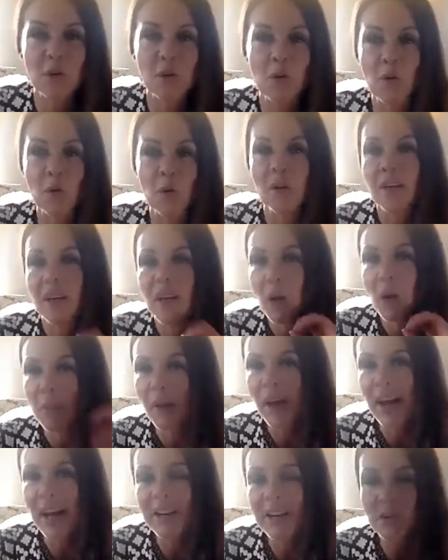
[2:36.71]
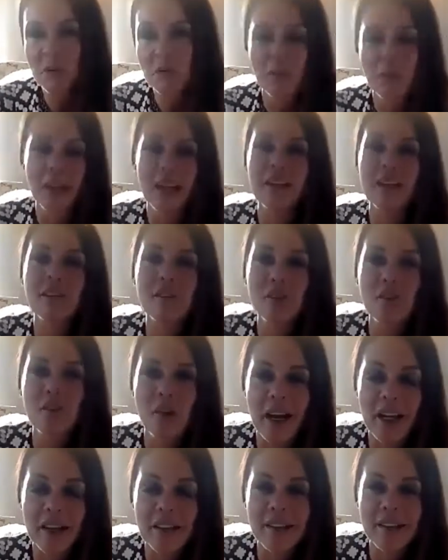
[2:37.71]
or a pattern of being
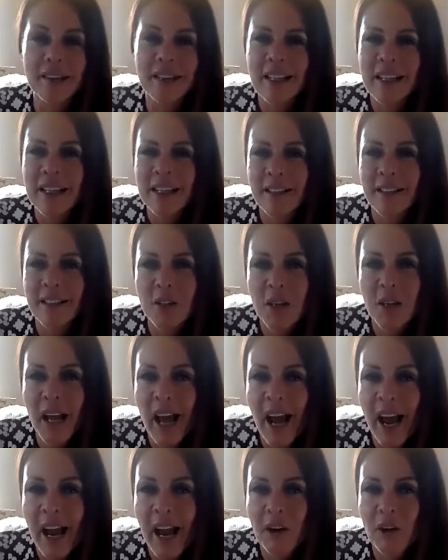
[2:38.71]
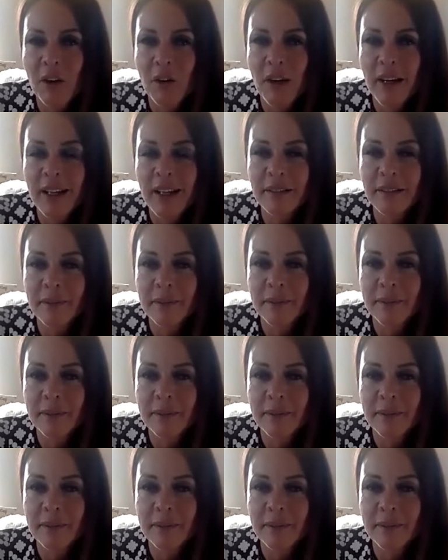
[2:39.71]
stressed, did you get angry?